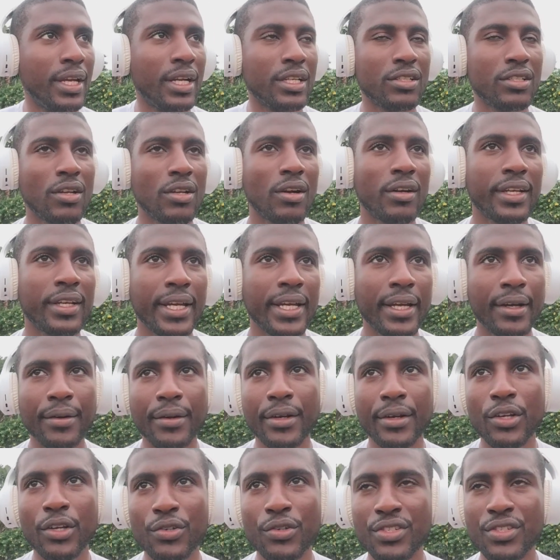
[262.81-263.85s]
Start carrying
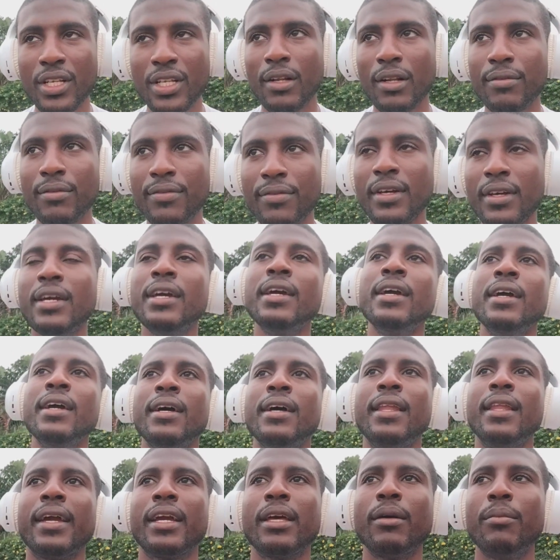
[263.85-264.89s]
yourself
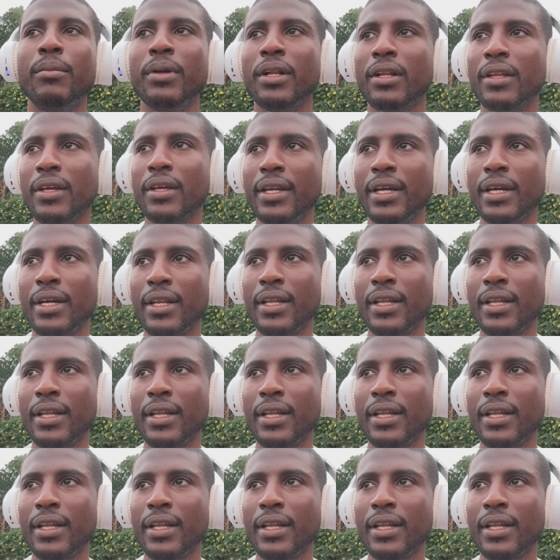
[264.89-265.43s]
like a millionaire,